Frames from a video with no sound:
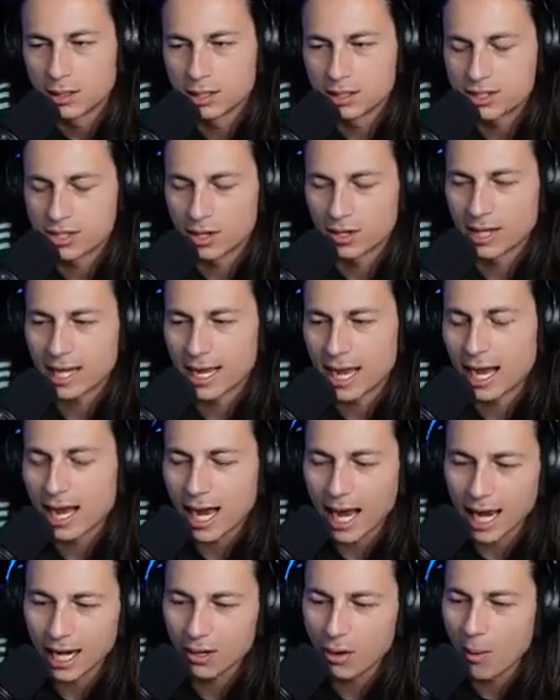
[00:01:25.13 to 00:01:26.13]
So like
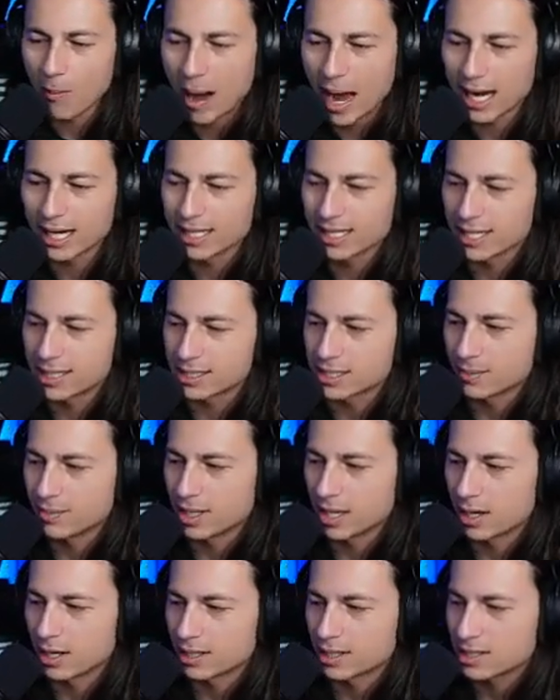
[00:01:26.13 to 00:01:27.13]
I don't mind it, to
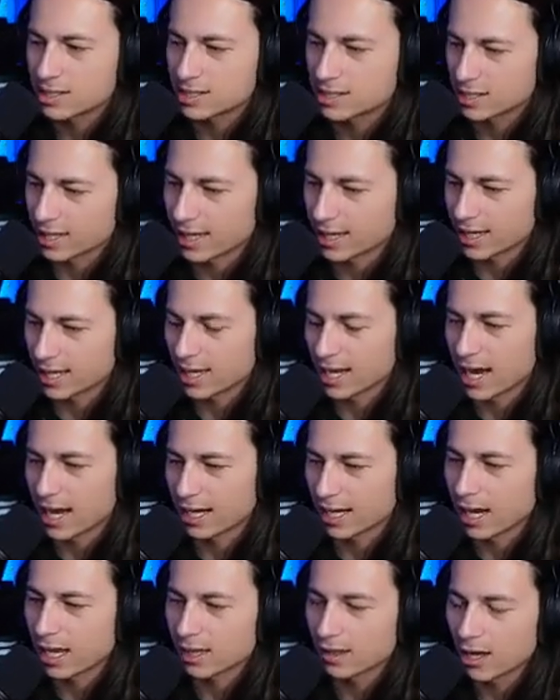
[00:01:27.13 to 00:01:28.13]
be honest. Like,
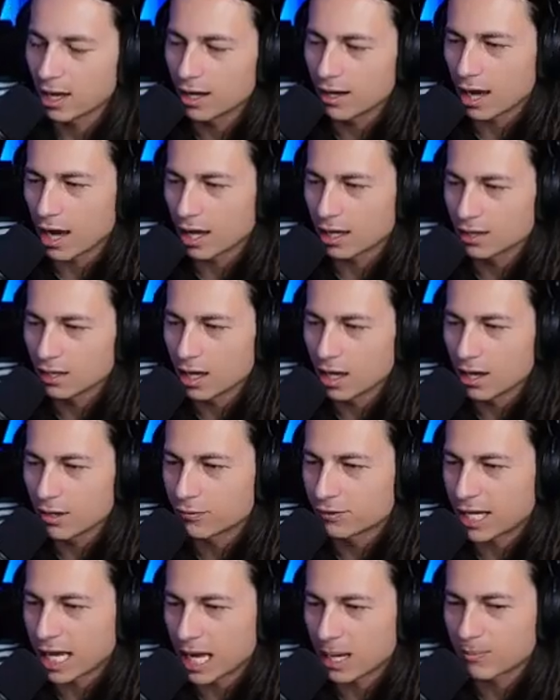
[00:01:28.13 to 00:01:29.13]
and I
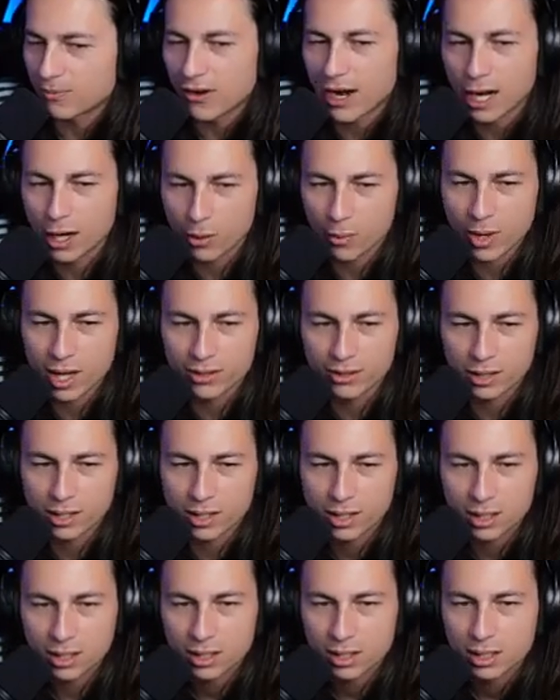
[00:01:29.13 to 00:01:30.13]
love campfire
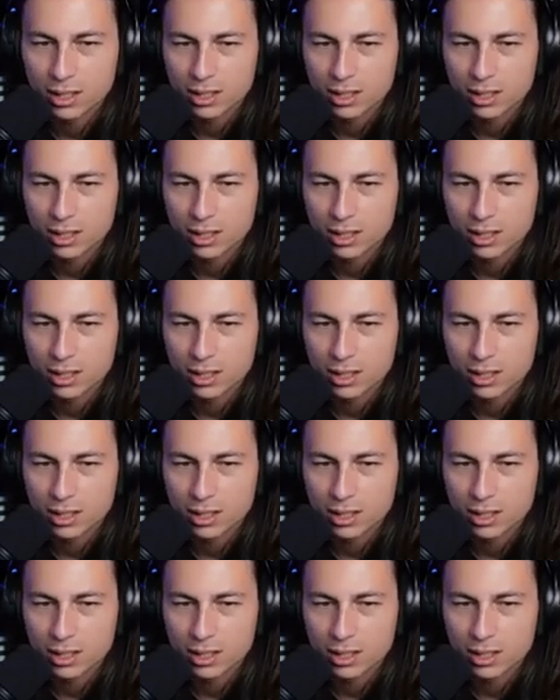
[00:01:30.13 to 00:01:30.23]
weather.